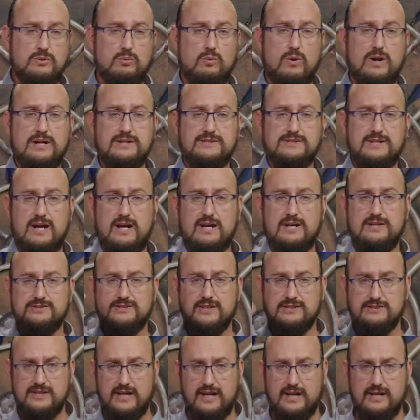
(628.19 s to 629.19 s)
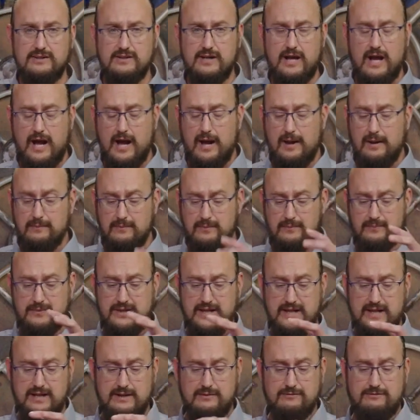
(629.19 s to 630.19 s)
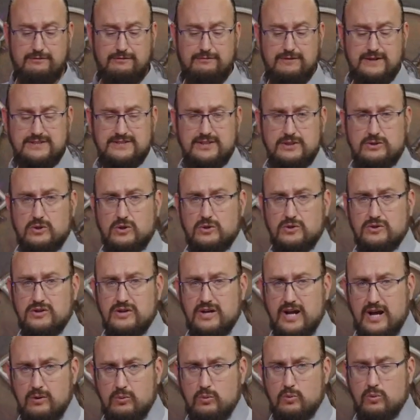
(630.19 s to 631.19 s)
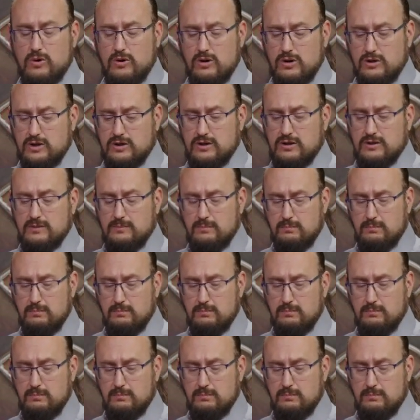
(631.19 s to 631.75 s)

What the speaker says: And what it does is the physical network